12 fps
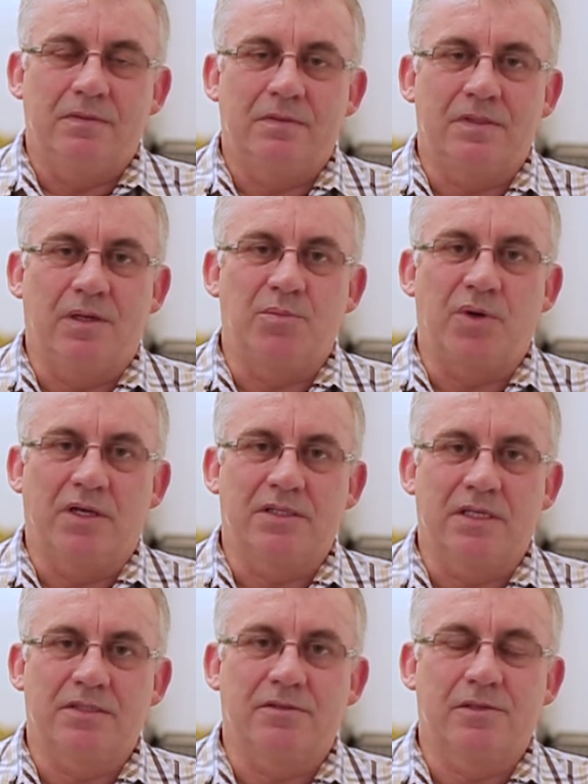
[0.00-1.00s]
type
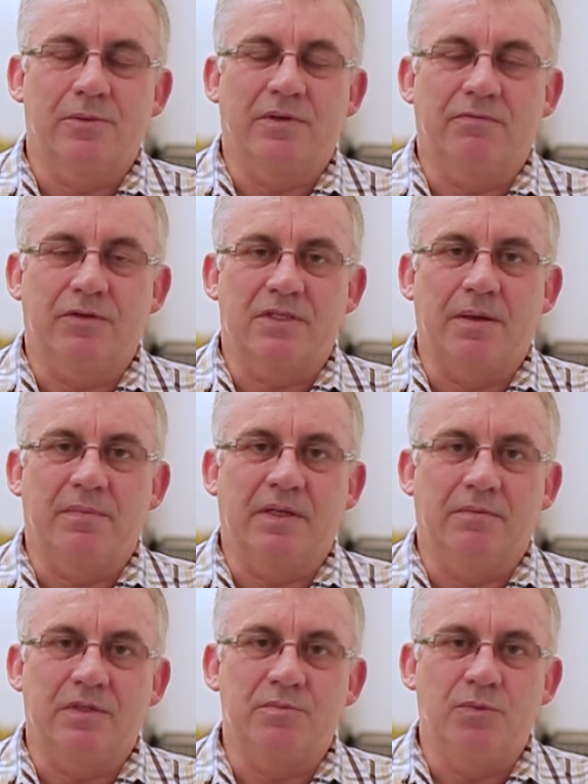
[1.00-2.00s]
process. I was looking for
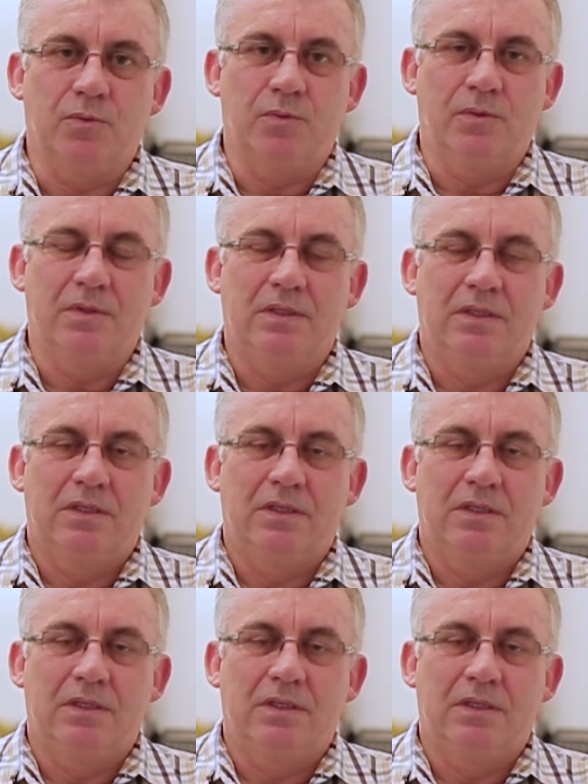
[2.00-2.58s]
something that was more,